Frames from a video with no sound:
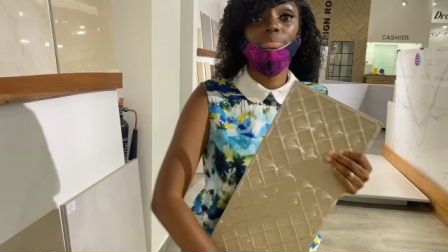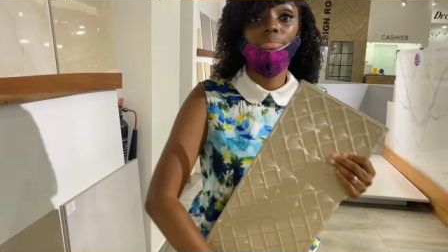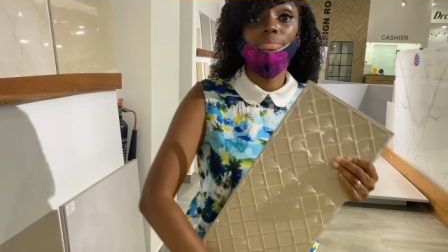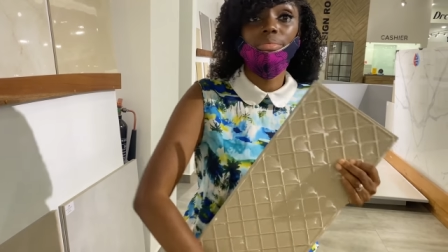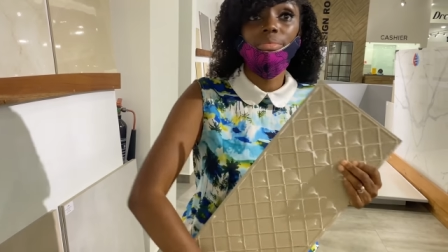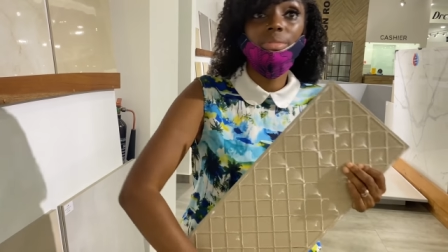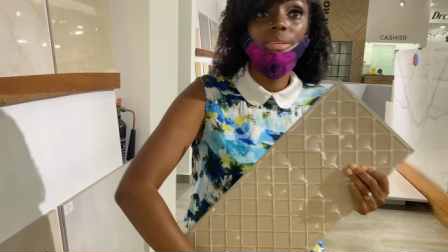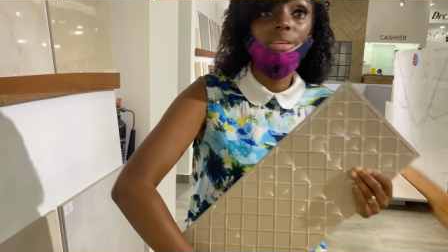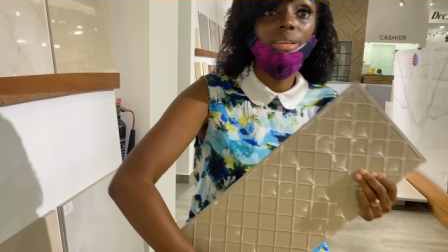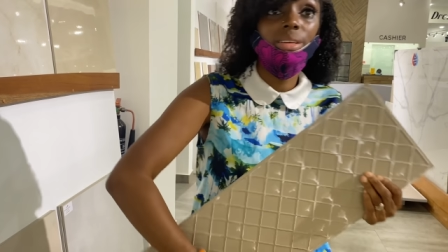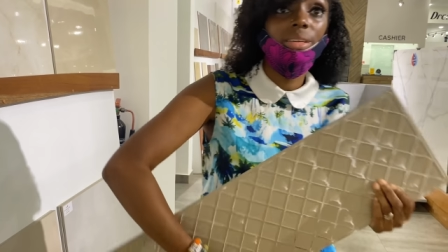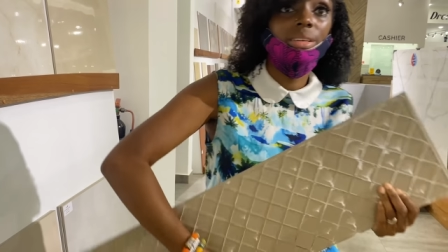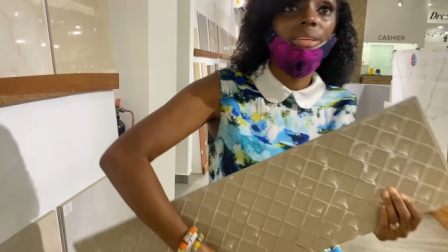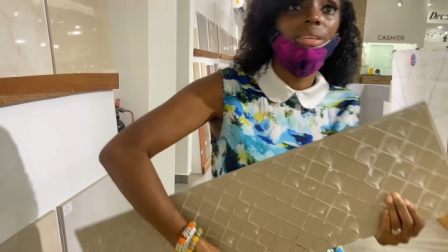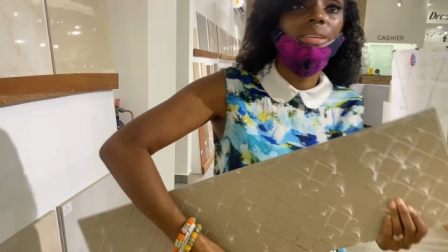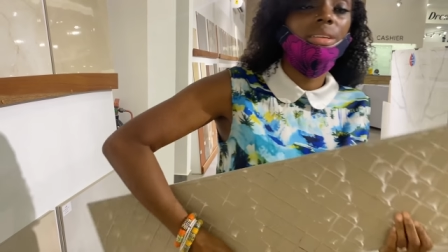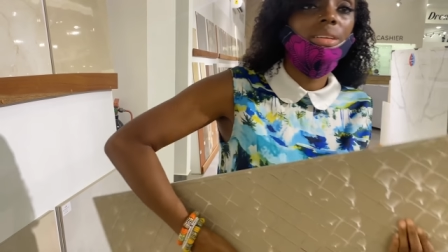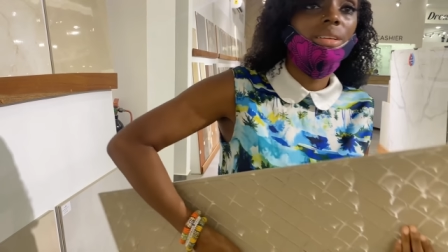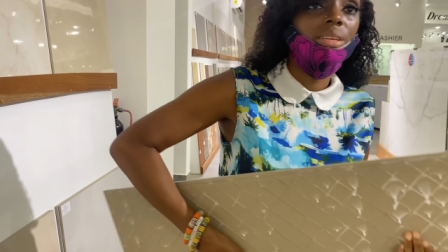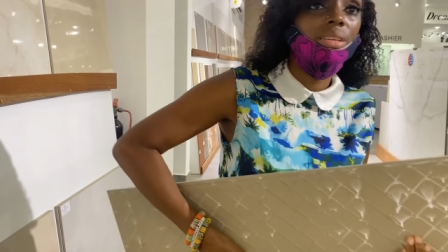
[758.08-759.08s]
So let them
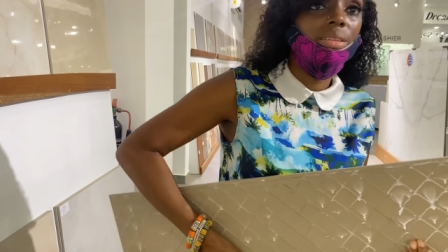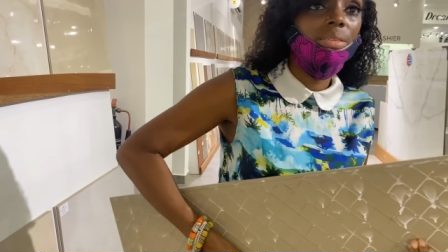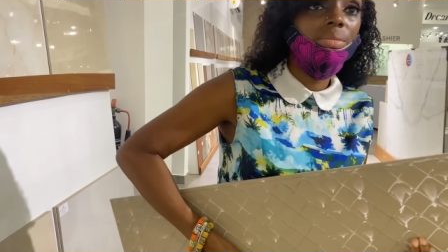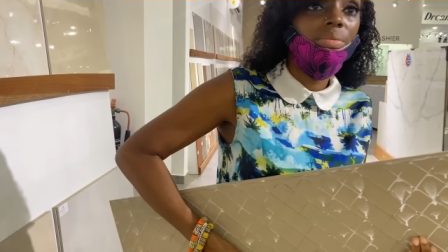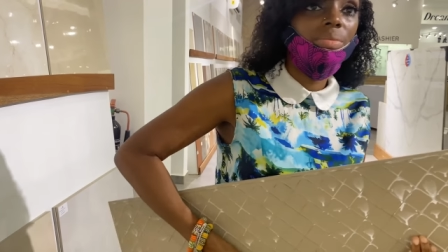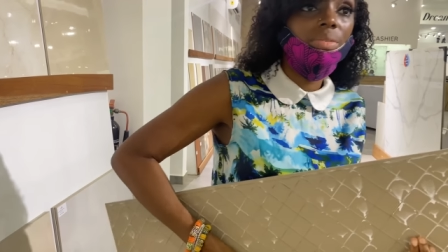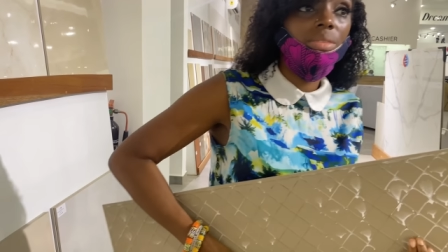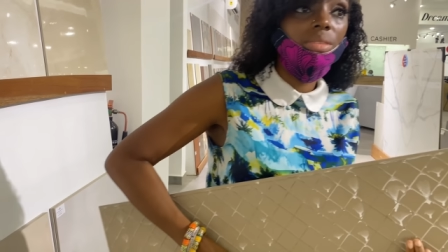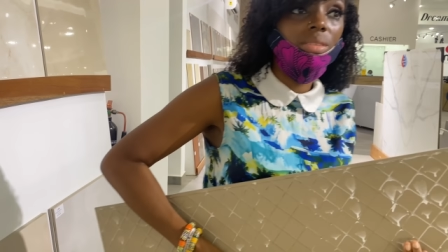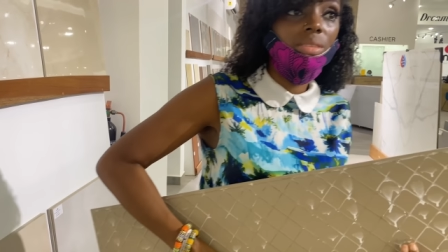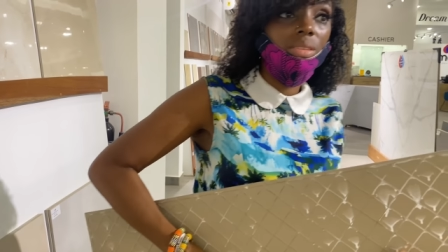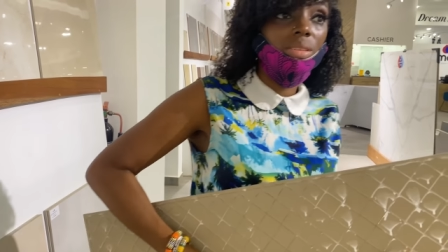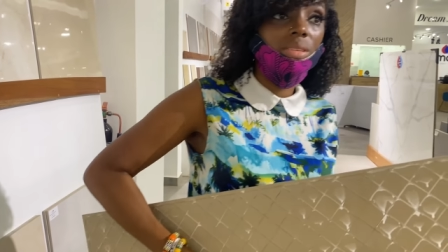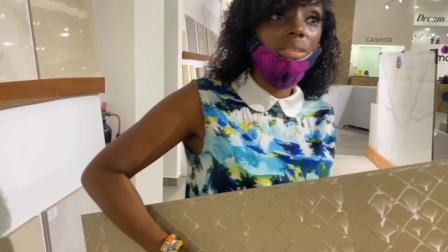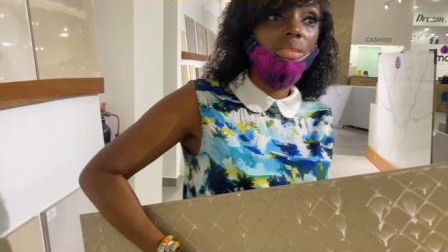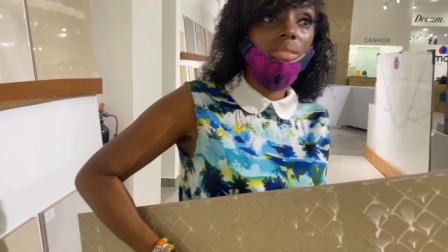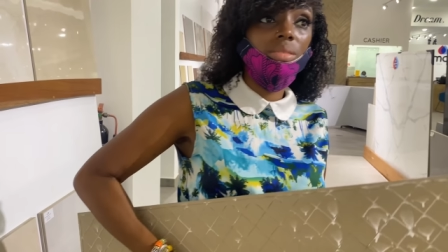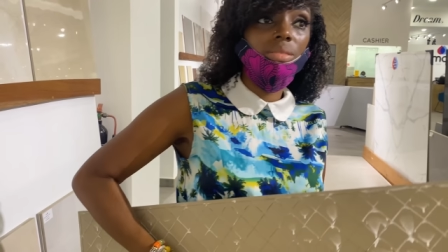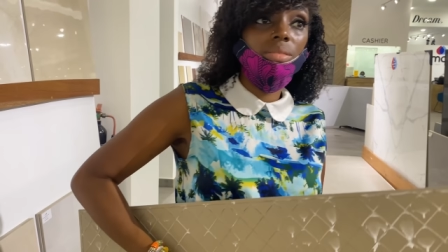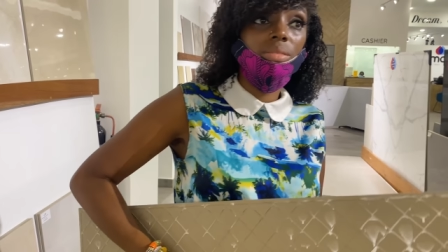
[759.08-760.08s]
choose it, and then we'll
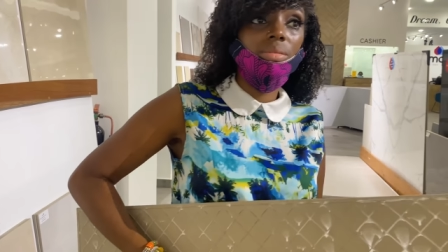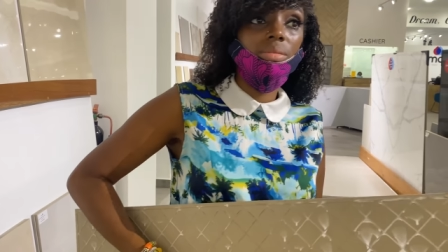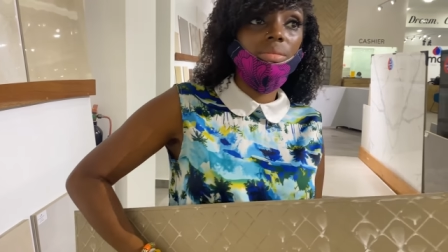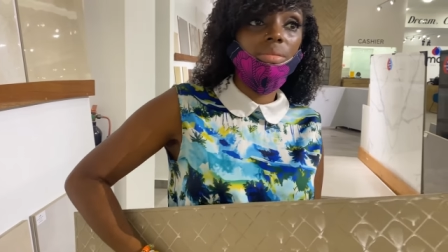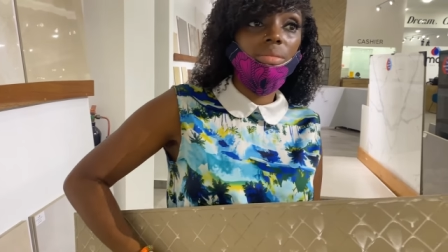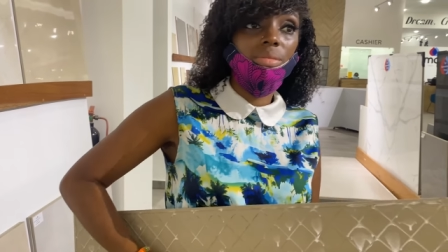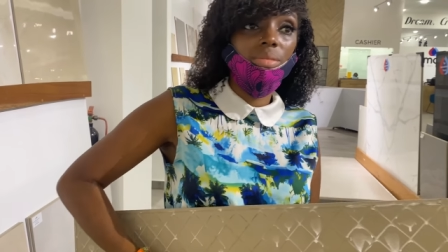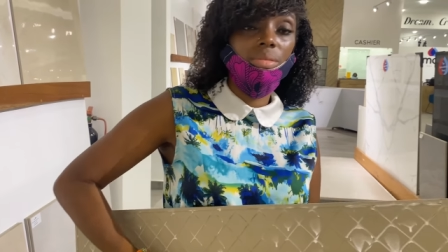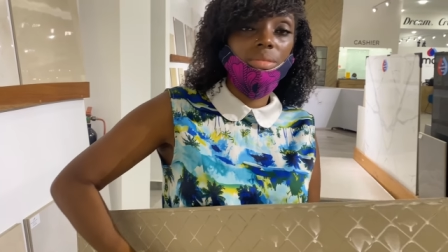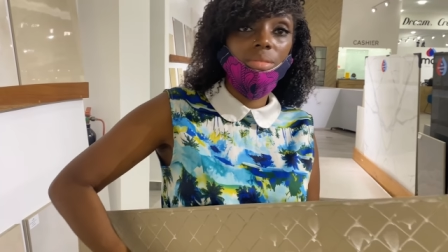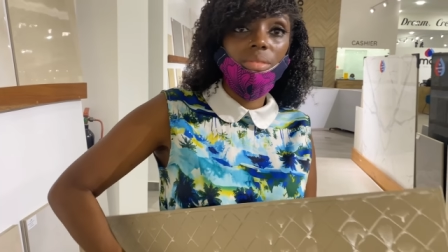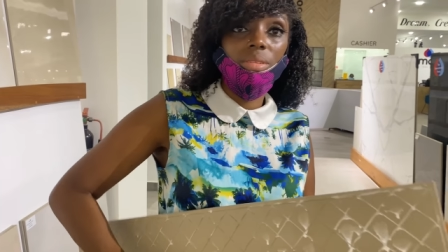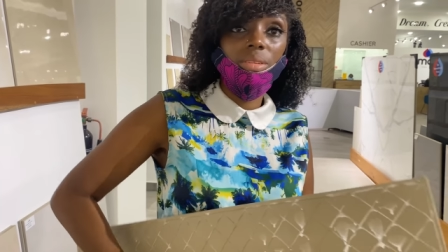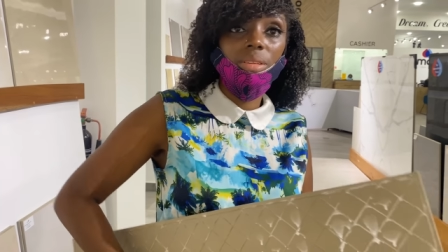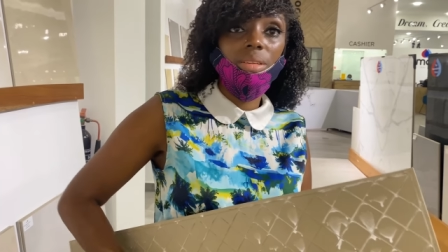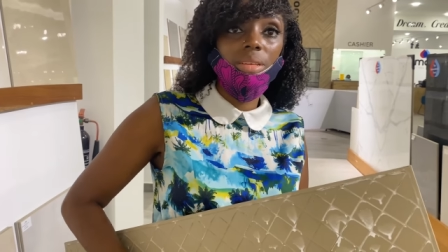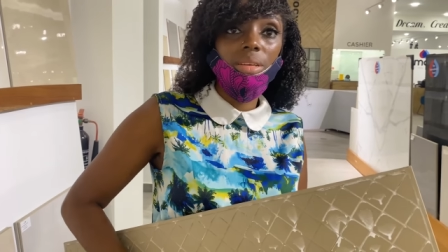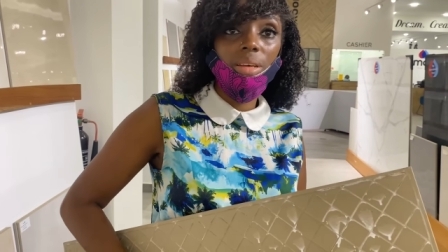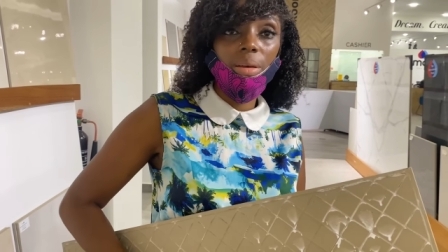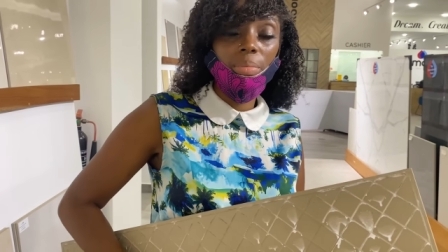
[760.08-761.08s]
just. I
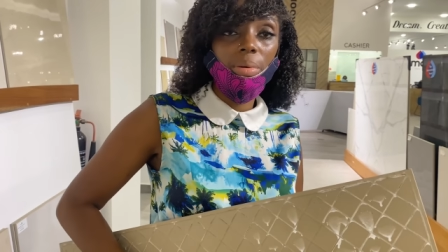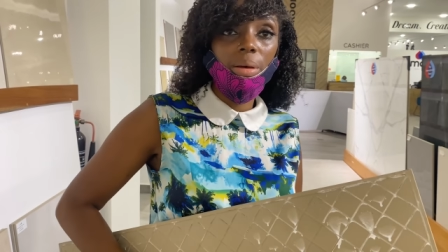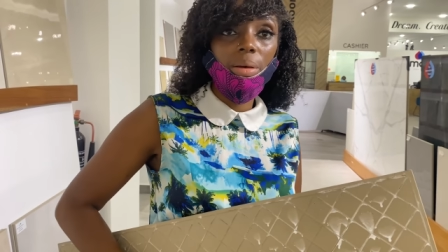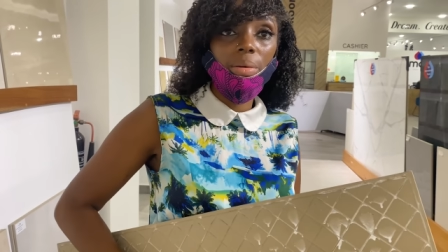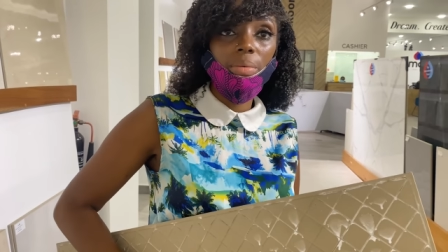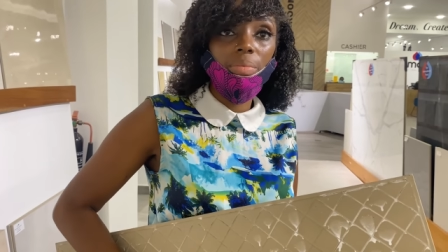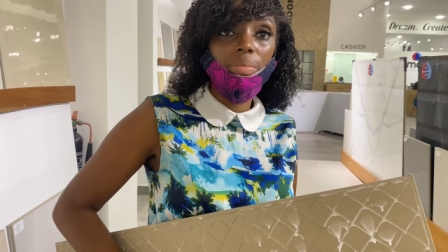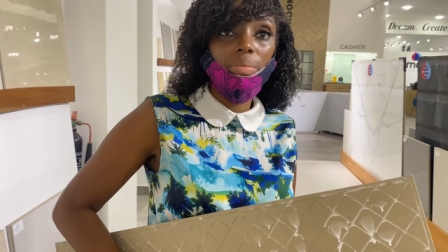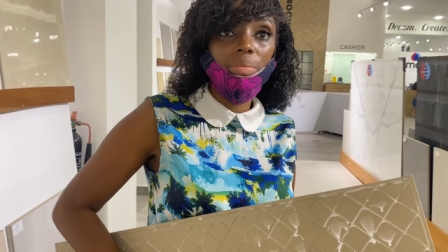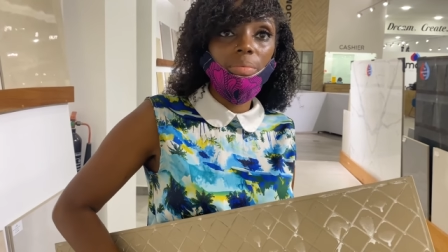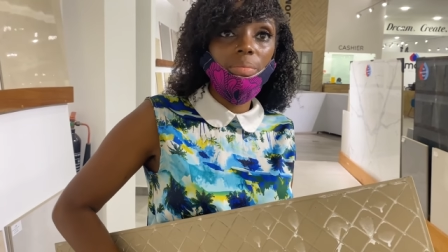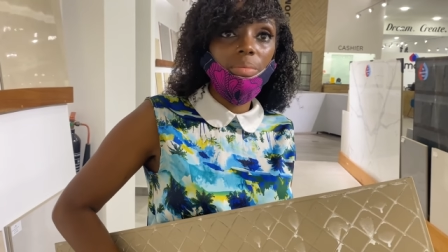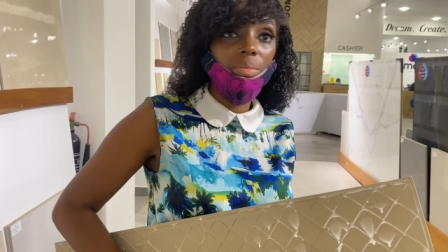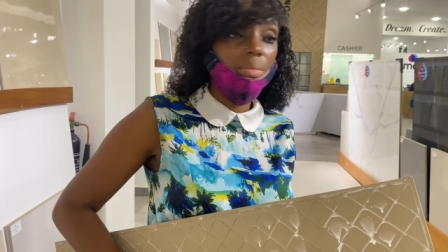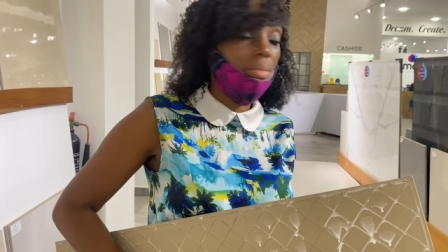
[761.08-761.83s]
think we'll yeah, go by that.